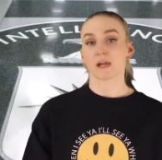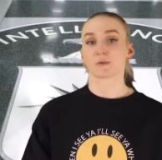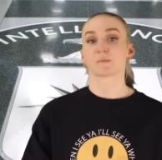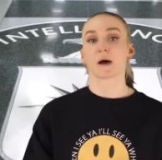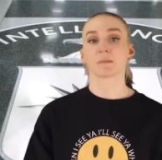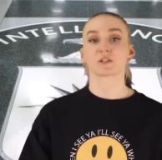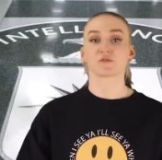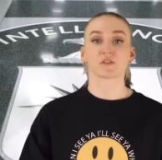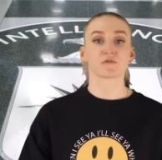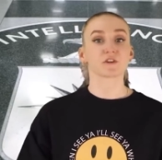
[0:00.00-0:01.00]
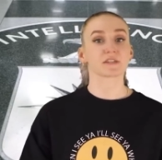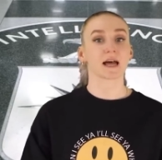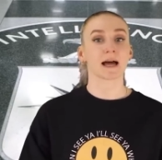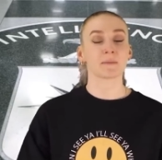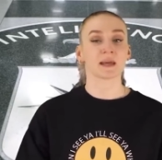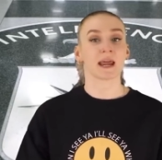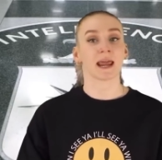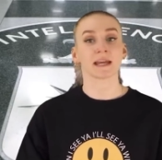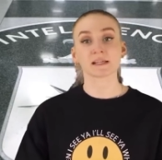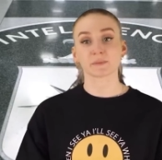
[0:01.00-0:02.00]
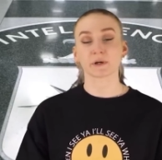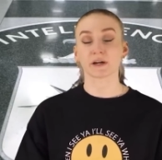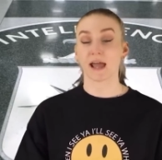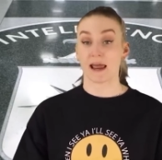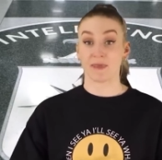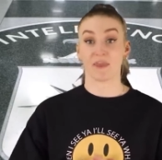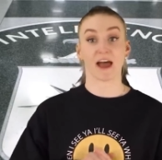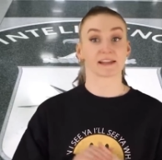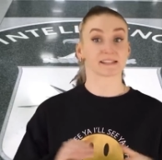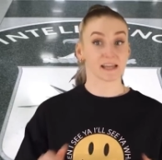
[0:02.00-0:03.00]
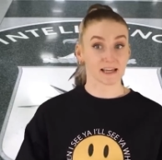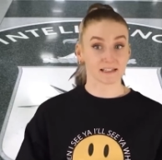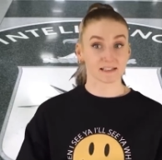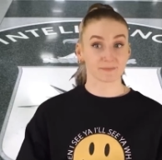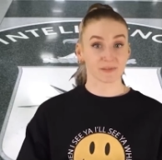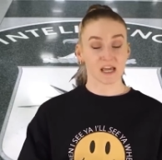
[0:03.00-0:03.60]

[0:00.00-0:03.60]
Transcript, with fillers: It was published for the first time in Annie's book, and that's it.